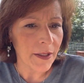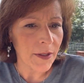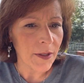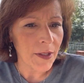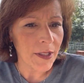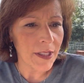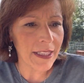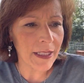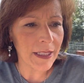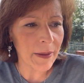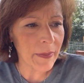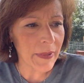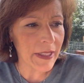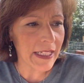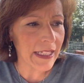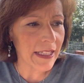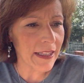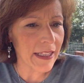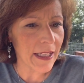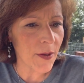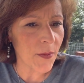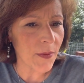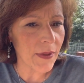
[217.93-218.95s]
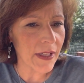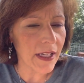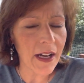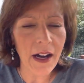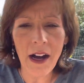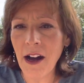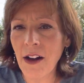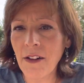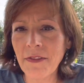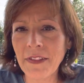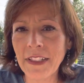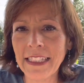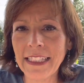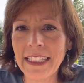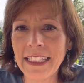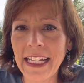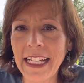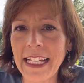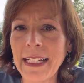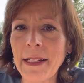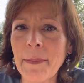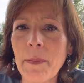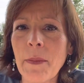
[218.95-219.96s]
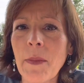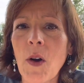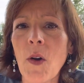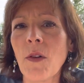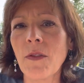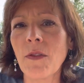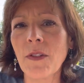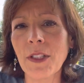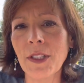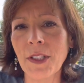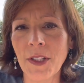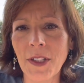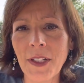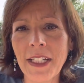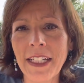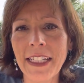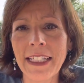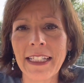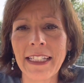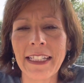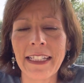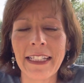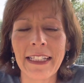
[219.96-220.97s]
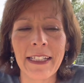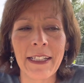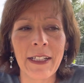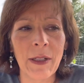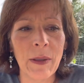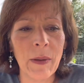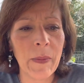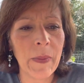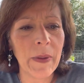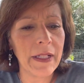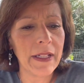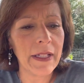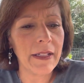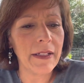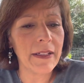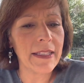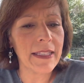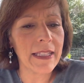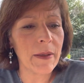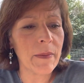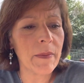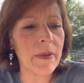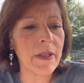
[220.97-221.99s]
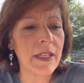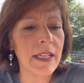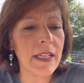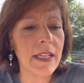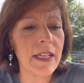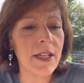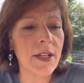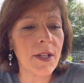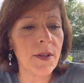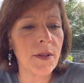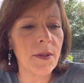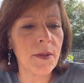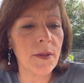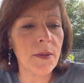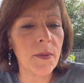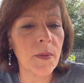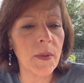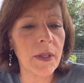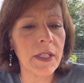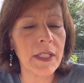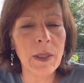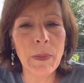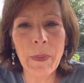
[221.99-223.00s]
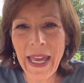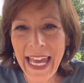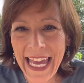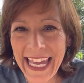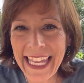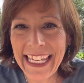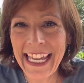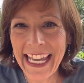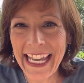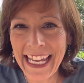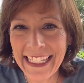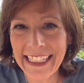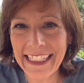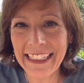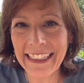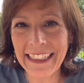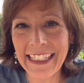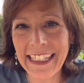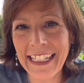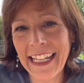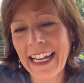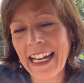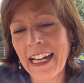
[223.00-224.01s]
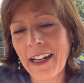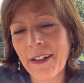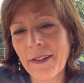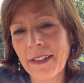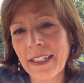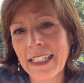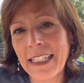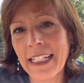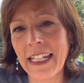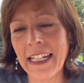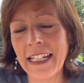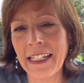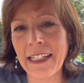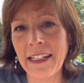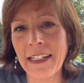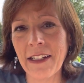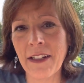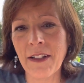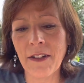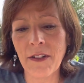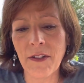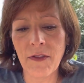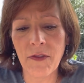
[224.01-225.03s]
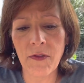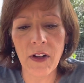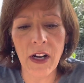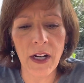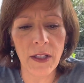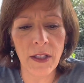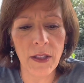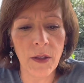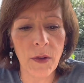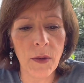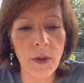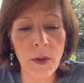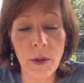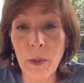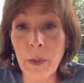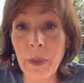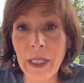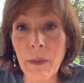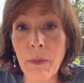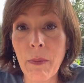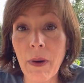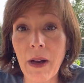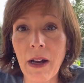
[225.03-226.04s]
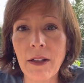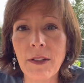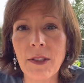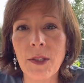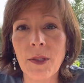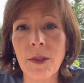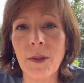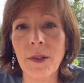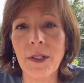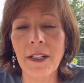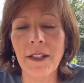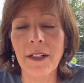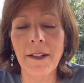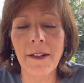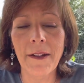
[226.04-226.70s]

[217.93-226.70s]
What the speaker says: somebody that we oftentimes overlook, but somebody who was panhandling outside of our local big box store.